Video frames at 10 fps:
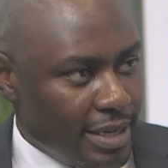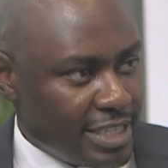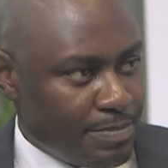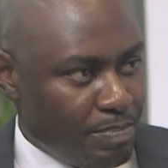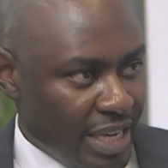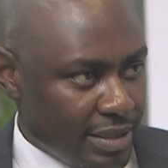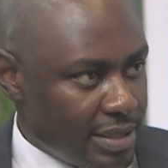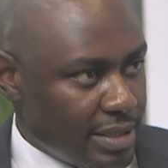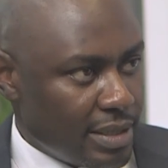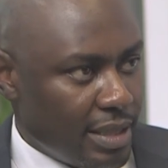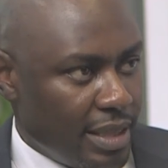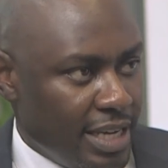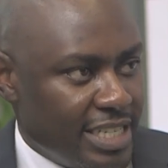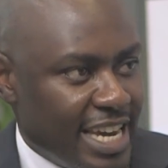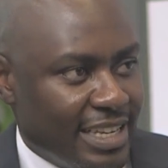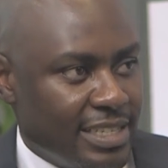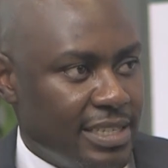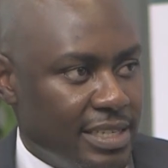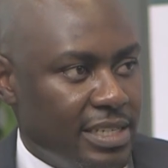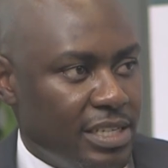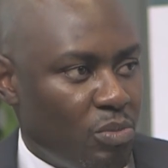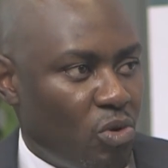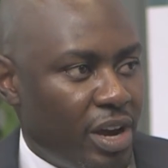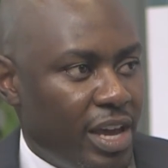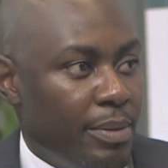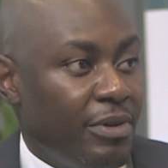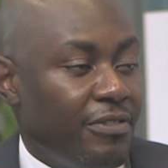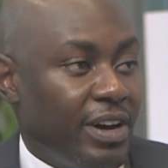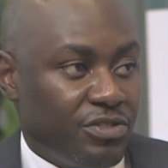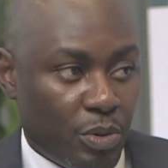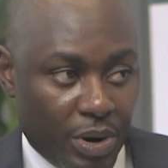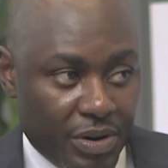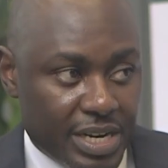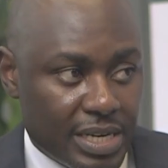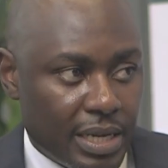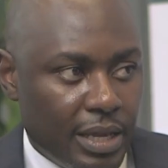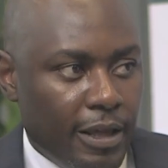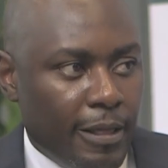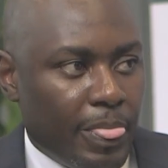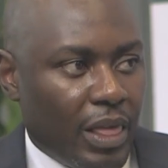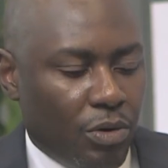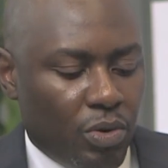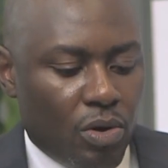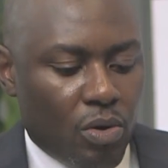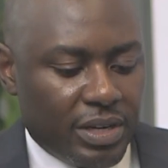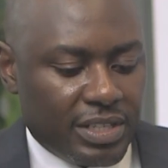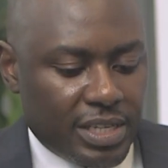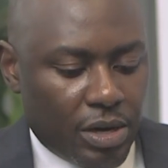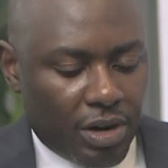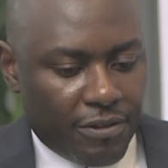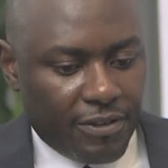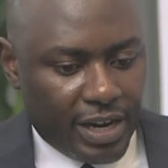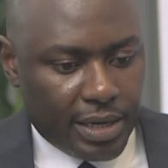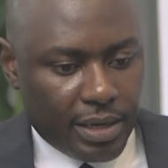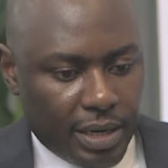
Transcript: space, the entire system where MFIs operate. And we go and say, okay, fine,